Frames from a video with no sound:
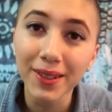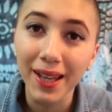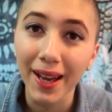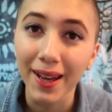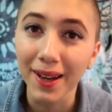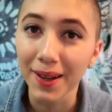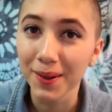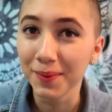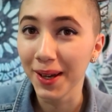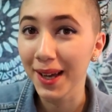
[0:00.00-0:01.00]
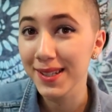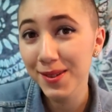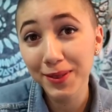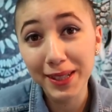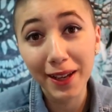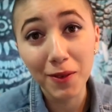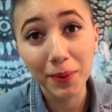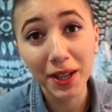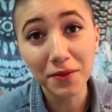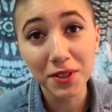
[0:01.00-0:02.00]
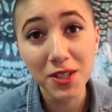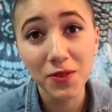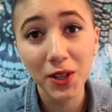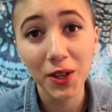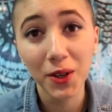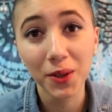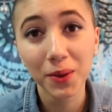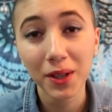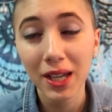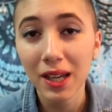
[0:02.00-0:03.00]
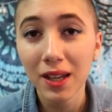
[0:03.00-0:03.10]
Okay, I didn't really have a plan for this video.